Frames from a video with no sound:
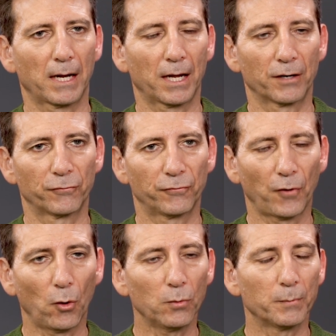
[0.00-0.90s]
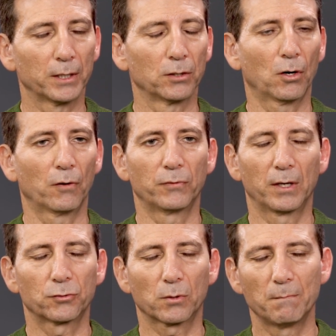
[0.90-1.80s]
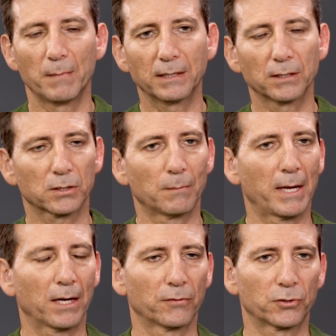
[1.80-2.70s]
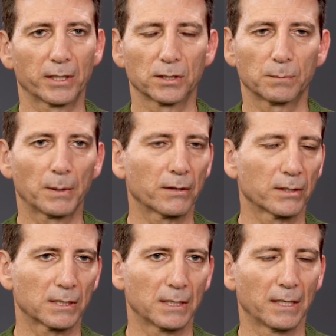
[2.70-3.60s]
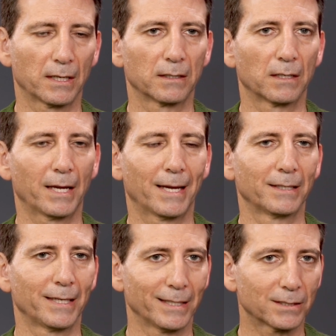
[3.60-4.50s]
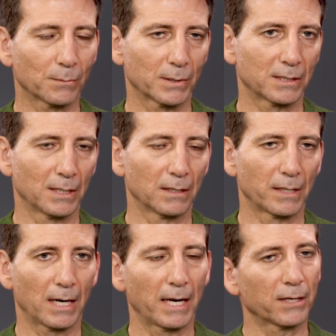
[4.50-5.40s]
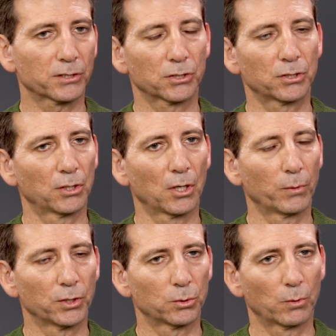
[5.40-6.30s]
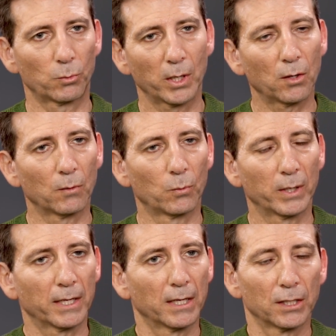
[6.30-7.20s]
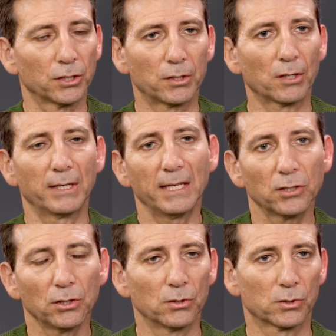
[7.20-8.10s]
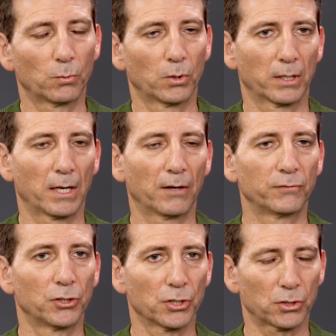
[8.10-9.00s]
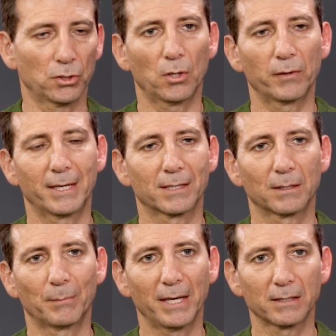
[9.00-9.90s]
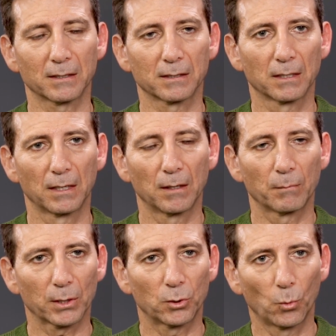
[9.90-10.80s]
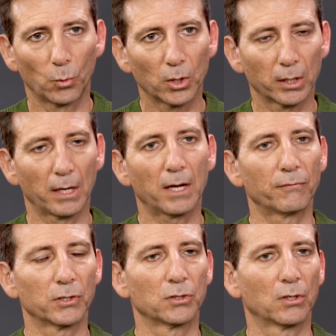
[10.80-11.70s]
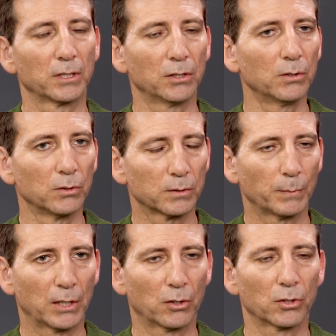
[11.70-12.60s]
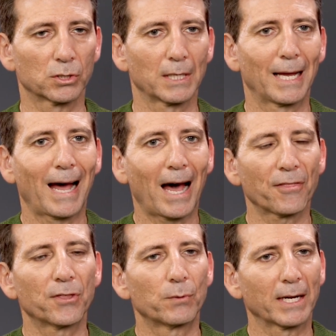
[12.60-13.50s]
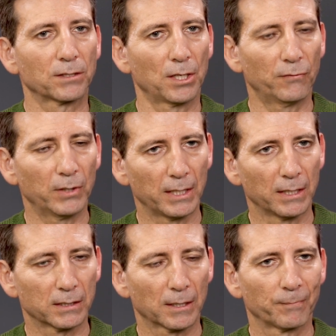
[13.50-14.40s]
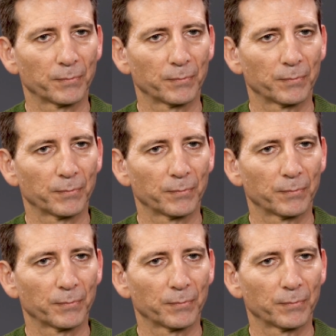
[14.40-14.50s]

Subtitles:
unfoldment of tremendous amount of transparency and intimacy that allows us to go into a realm where you don't need to use the word love, you just know that it's the basis. But the word love is not used because other activities